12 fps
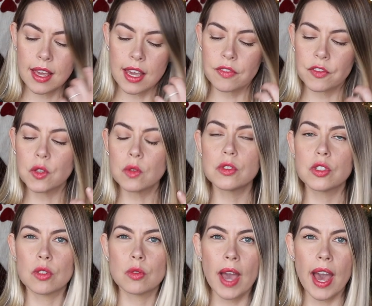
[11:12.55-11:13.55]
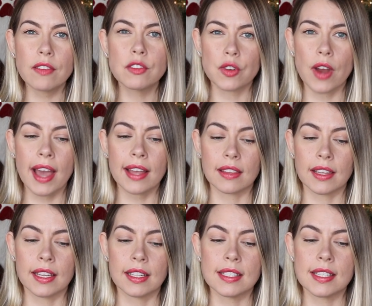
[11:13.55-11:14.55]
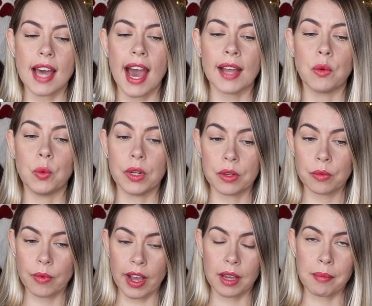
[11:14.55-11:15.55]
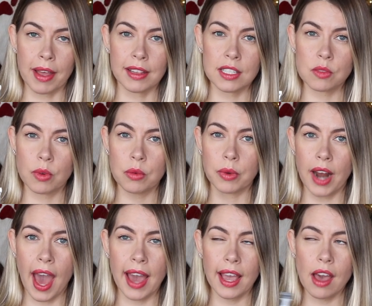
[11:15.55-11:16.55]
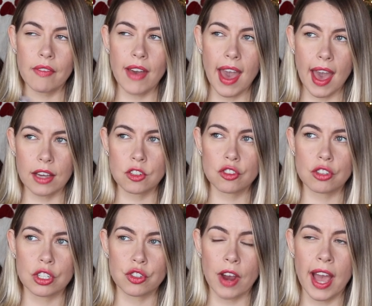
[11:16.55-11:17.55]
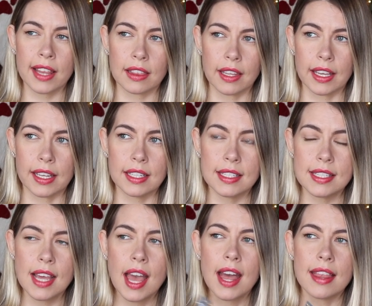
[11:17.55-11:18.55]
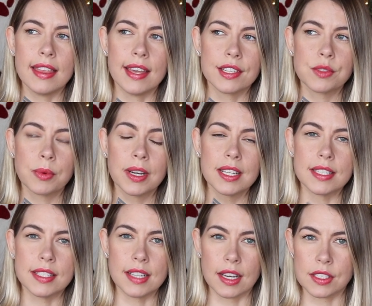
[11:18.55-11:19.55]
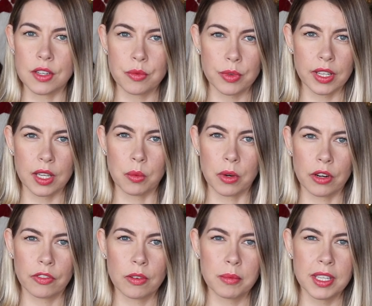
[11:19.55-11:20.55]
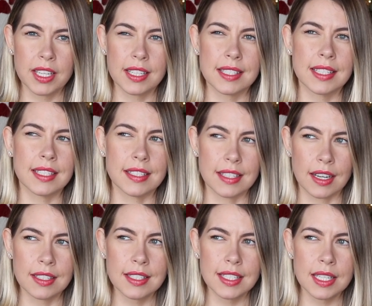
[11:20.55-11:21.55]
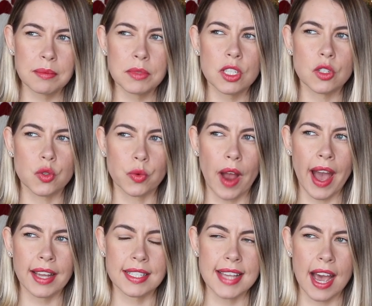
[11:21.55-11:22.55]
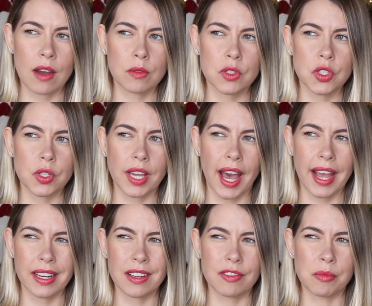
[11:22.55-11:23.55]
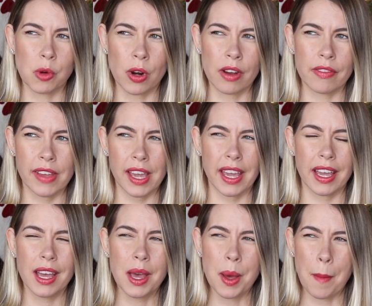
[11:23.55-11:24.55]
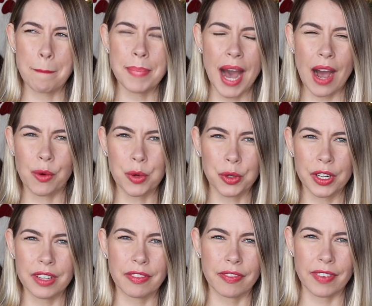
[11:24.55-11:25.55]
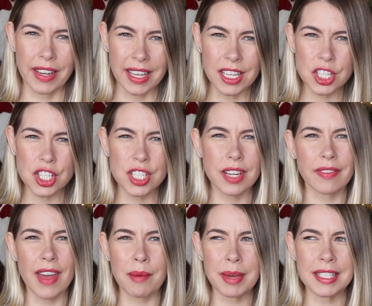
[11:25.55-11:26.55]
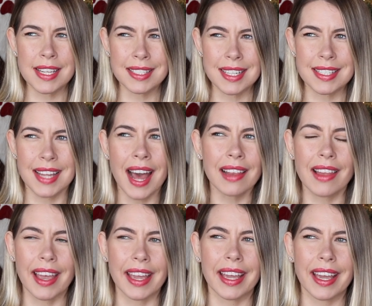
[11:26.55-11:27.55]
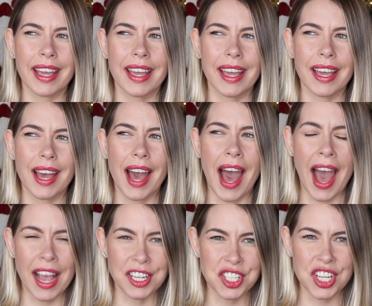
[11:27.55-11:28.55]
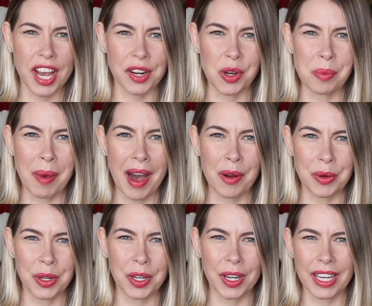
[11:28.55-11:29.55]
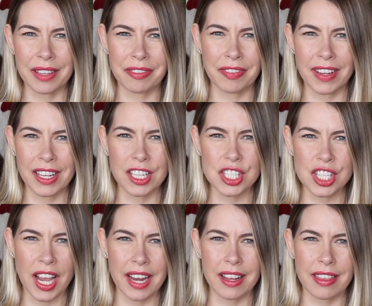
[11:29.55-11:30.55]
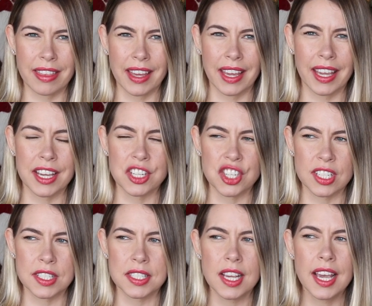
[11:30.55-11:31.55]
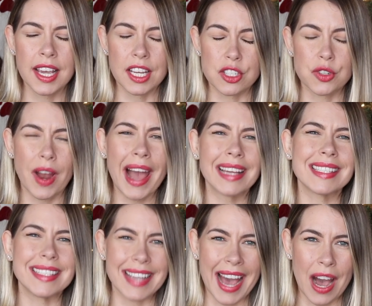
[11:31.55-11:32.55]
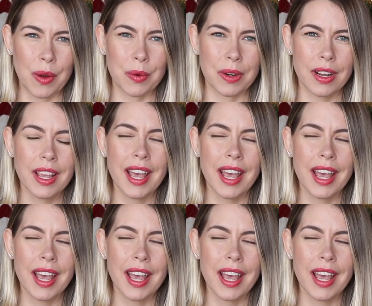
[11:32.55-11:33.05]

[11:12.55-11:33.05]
If you do have dry lids, I wouldn't recommend this one. When I have extra dry lids, this one doesn't really work for me because it does seem to dry down to kind of more of a powdery finish, if that makes sense. It's not like eyeshadow powdery finish kind of thing. It just, it dries down.